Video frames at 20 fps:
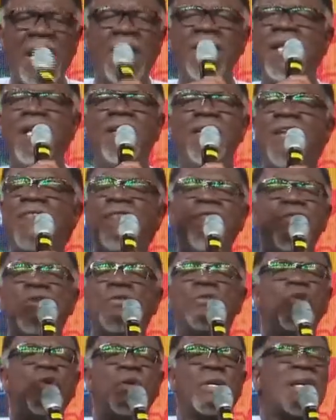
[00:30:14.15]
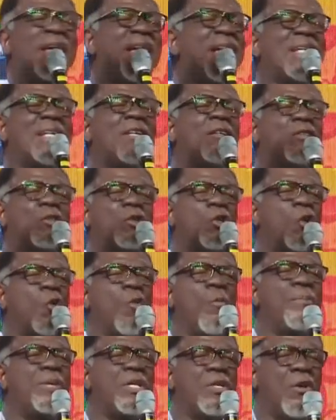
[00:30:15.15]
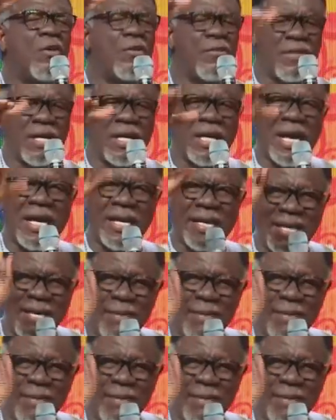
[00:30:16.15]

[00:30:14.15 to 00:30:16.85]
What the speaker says: And they feel you cannot go beyond that.